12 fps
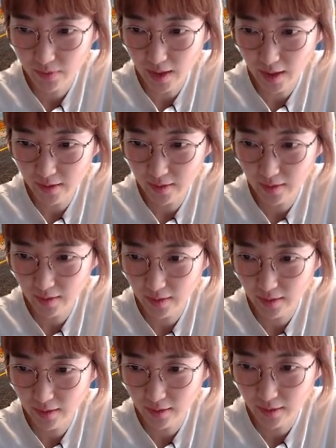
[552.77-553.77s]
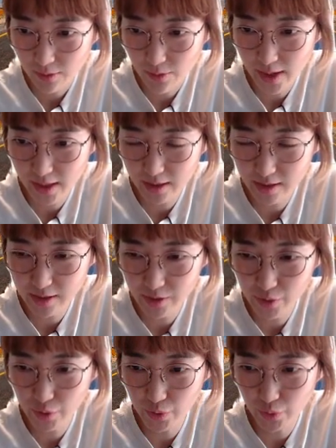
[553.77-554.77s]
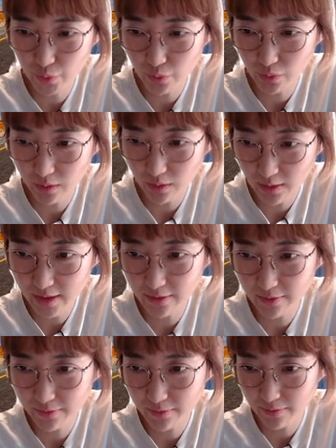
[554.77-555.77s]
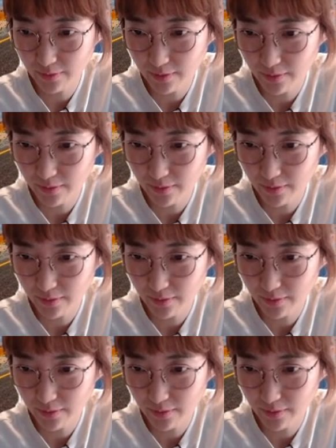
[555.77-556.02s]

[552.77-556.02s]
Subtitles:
then white need to leave,